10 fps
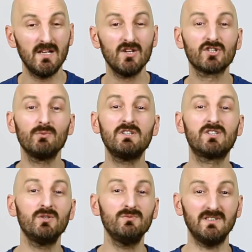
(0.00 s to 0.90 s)
so we
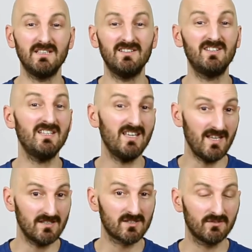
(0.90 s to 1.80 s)
don't need the
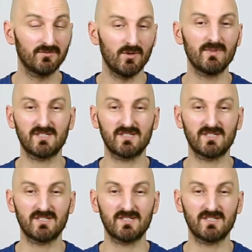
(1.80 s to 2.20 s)
it from the